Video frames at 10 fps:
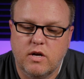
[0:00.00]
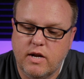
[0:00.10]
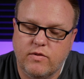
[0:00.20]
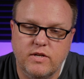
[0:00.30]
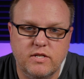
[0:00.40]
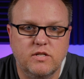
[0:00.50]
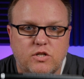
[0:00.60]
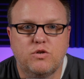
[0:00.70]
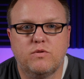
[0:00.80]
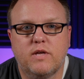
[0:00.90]
Now this is a
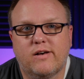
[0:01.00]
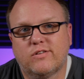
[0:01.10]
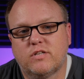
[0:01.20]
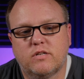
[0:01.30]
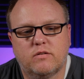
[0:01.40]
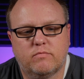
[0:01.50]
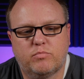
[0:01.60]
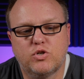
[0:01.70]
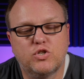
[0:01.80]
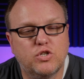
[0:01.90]
2000,
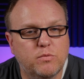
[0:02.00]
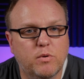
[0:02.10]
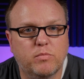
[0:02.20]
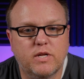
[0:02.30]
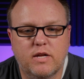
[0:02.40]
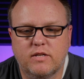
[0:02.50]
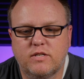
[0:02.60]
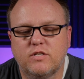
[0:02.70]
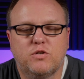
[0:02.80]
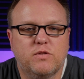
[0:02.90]
presumably,
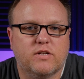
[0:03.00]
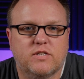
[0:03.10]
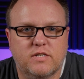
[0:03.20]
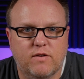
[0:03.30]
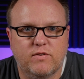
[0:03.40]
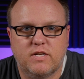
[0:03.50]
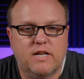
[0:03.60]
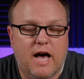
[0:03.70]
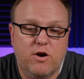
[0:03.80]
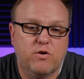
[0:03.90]
this is
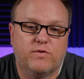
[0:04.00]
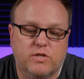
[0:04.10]
2017. I don't know if